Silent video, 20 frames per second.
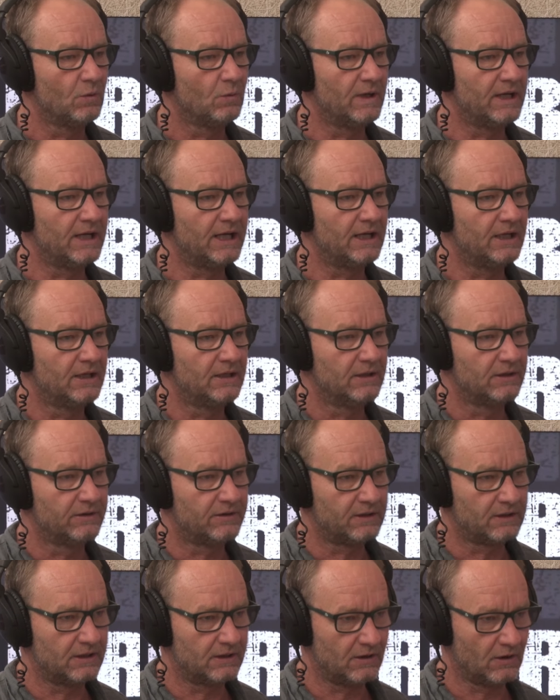where
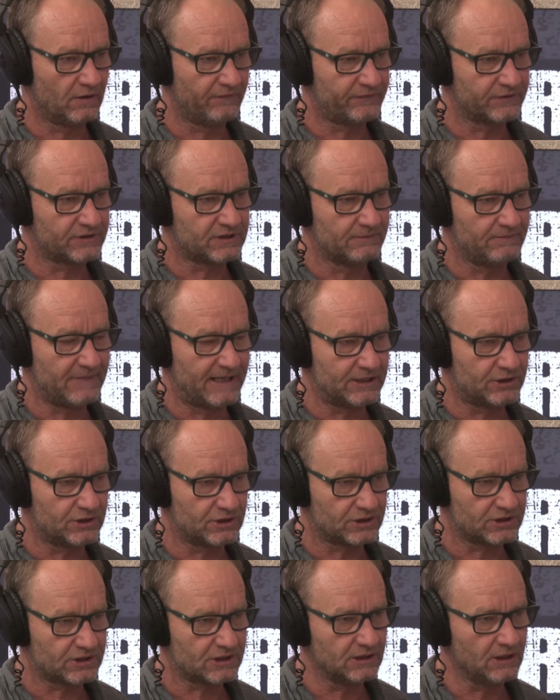the officer may
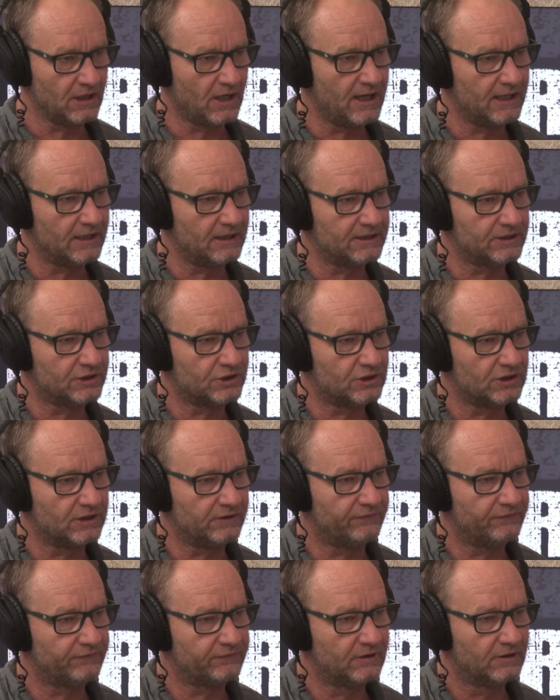just slightly
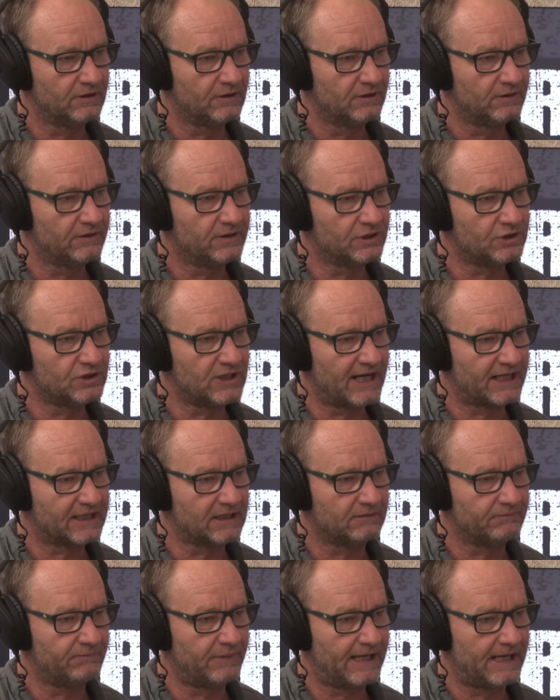shift the
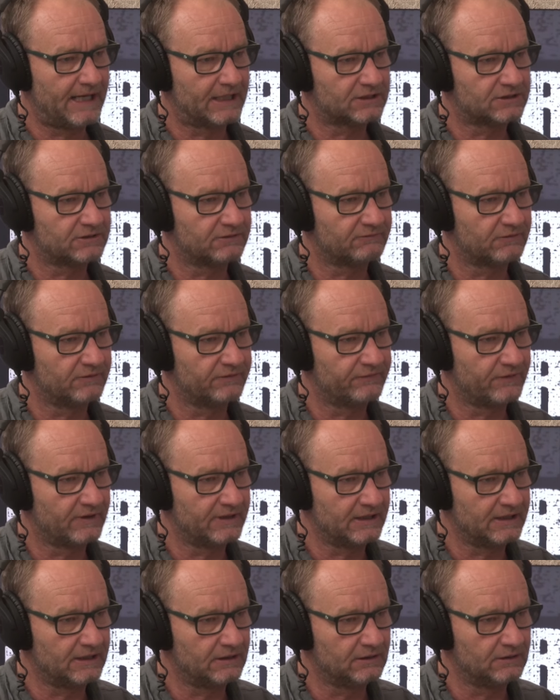jacket back to
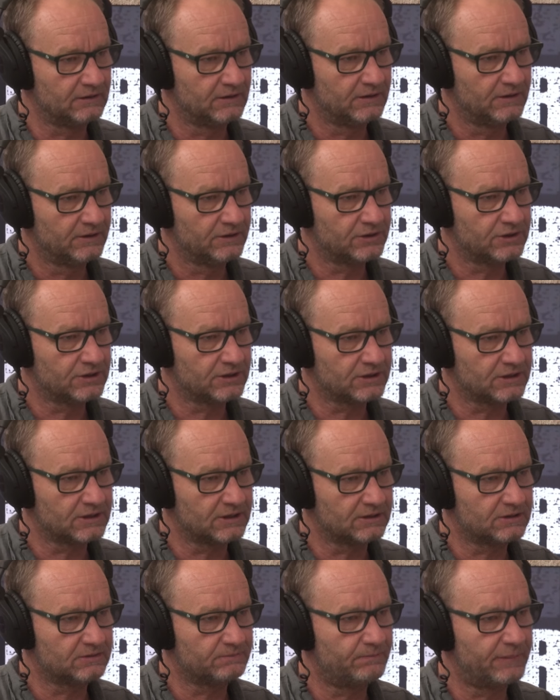reveal just
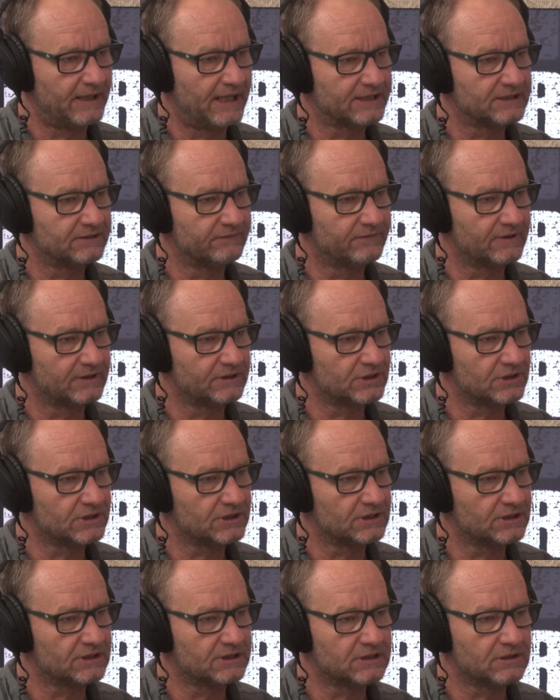the butt of the
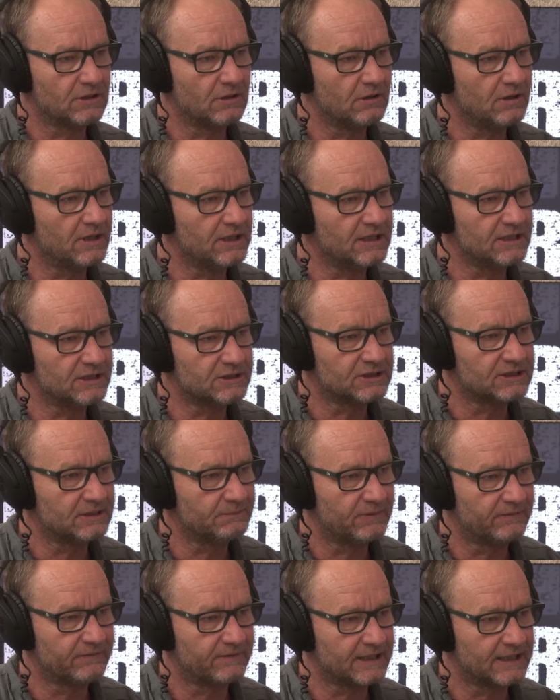just the tiniest yeah.
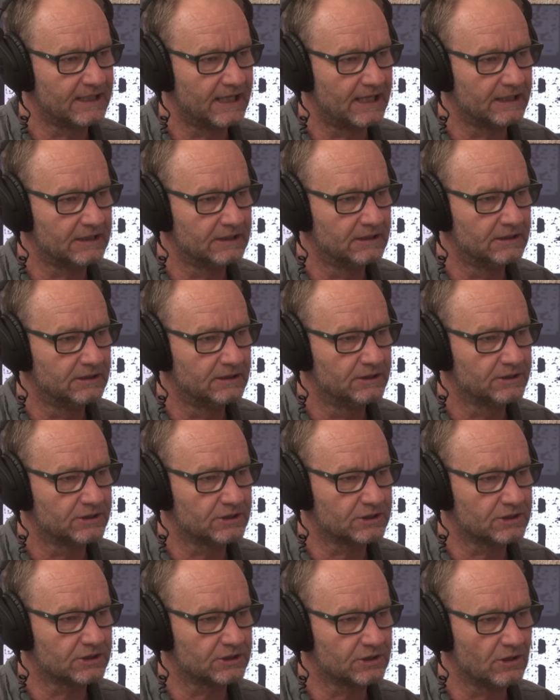tip of the gun.
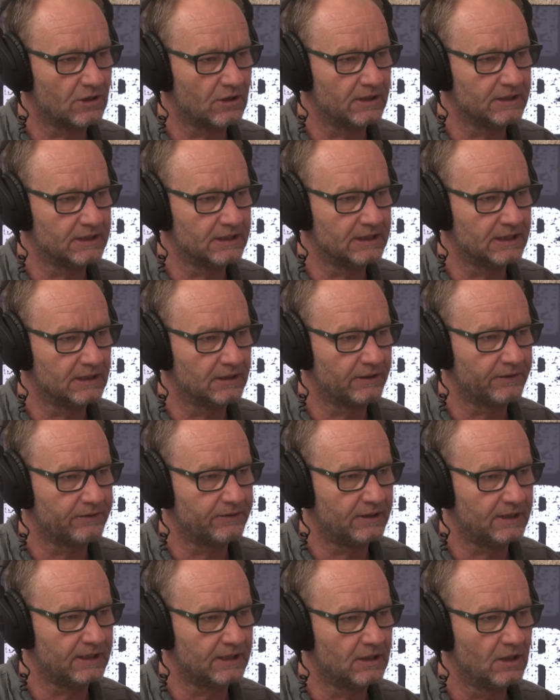Just a tiny little
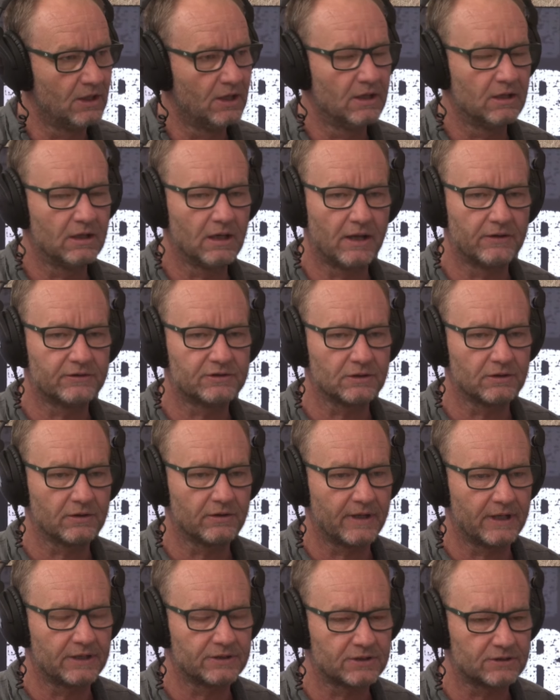thing. Those, of
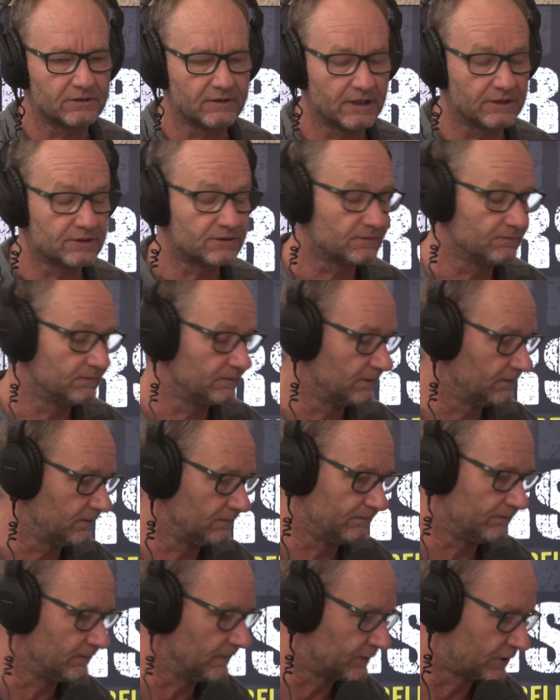those those uh,
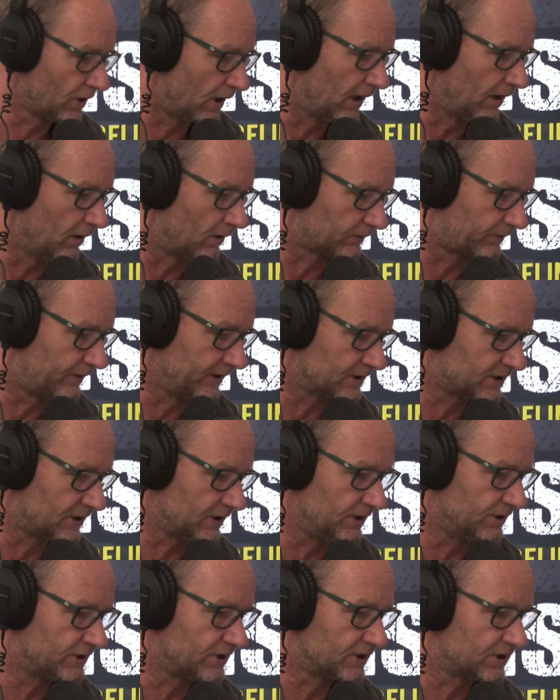dialogue things that
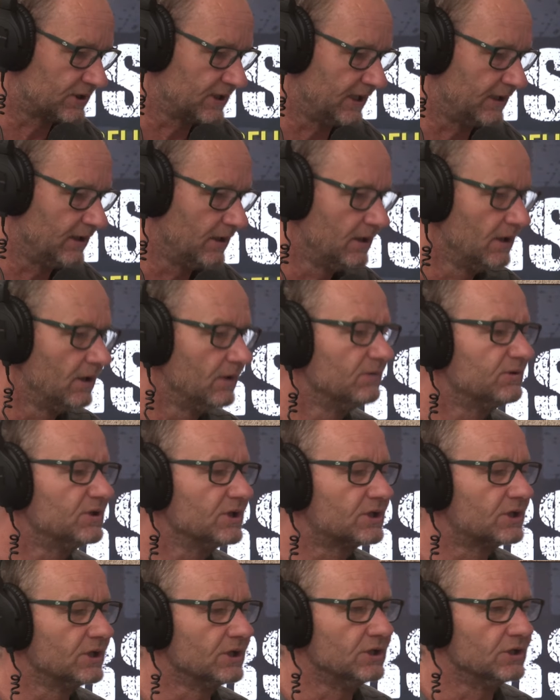you just said.
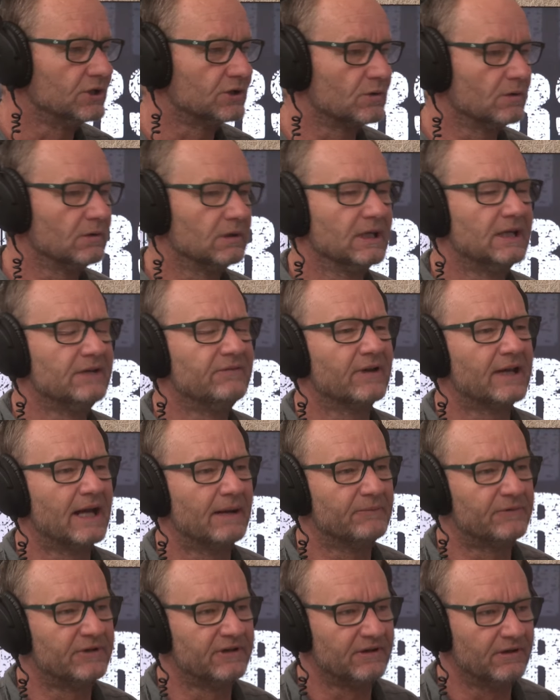Just the usual. Leave it
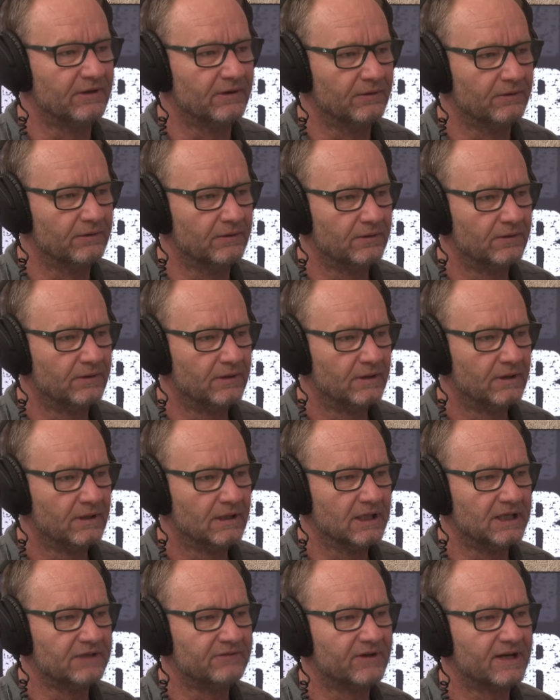up to you. Yeah.
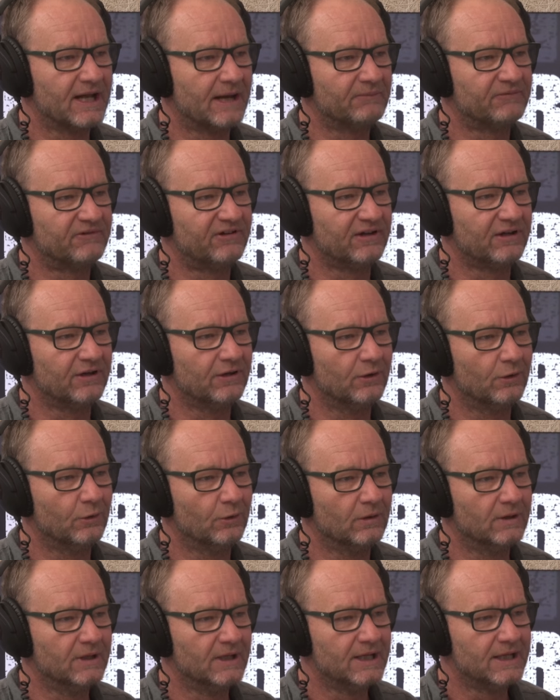Leave it up to
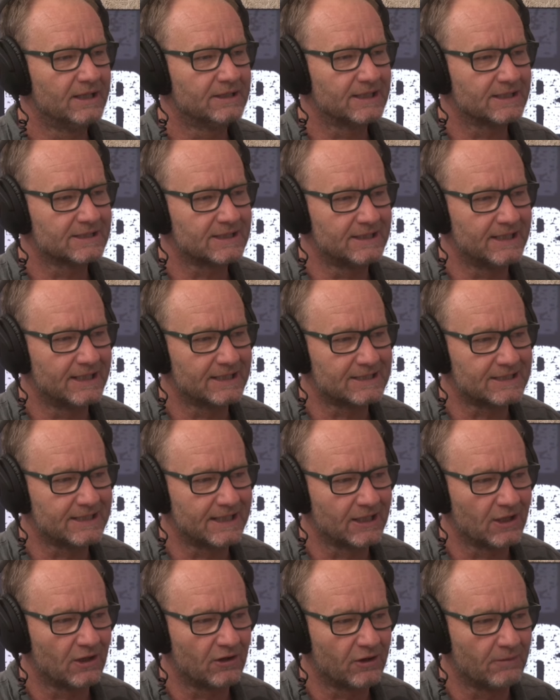you. Doesn't that
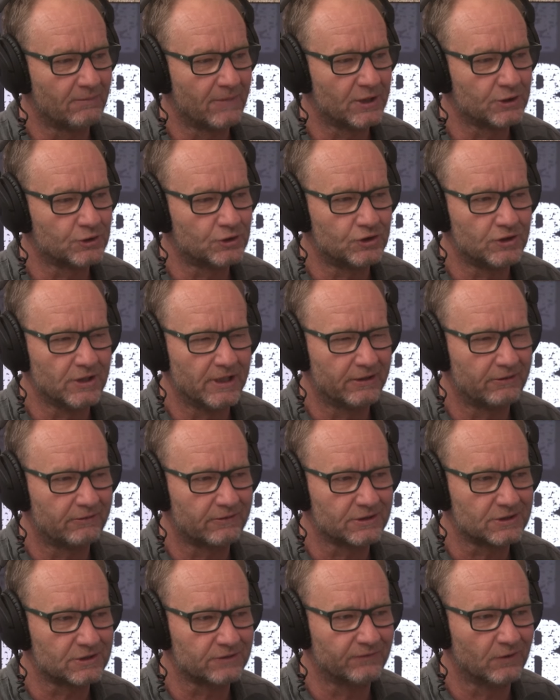sound like the most
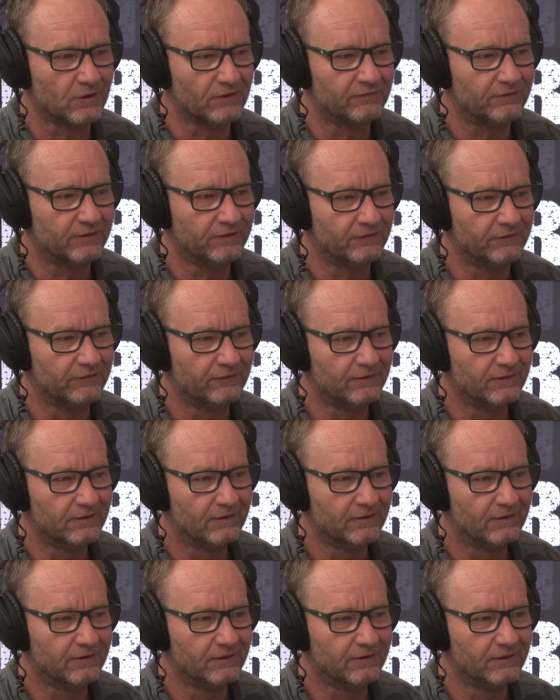generous of offers?